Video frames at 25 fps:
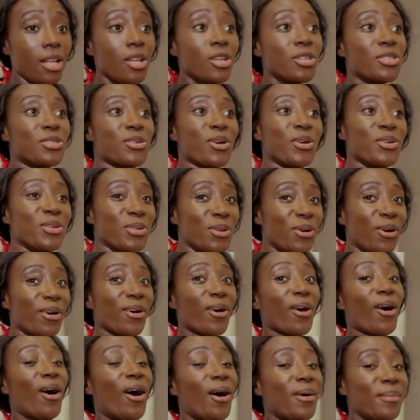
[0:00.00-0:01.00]
so you
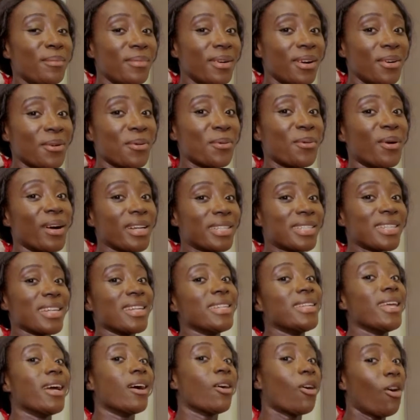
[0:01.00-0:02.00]
don't come watch
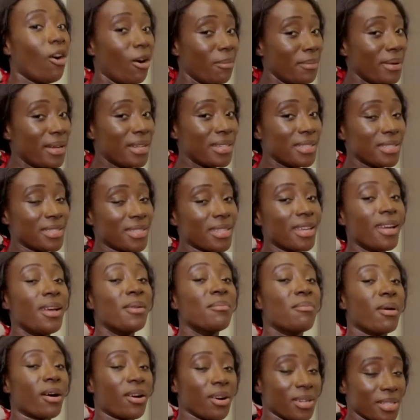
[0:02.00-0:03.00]
and then comment,
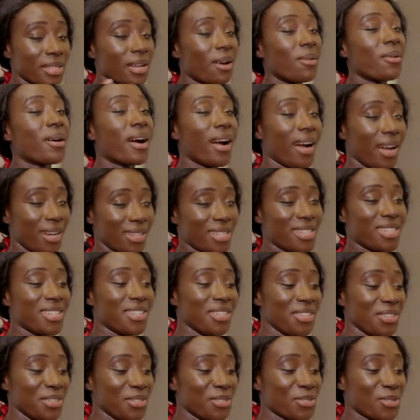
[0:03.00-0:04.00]
because I'll catch you.